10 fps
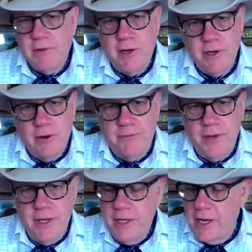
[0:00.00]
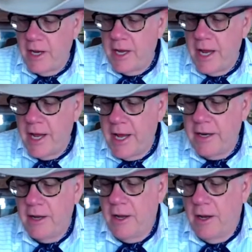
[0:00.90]
in Europe, VE Day. And
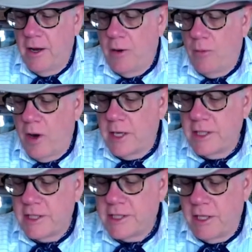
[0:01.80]
A Walk in the Sun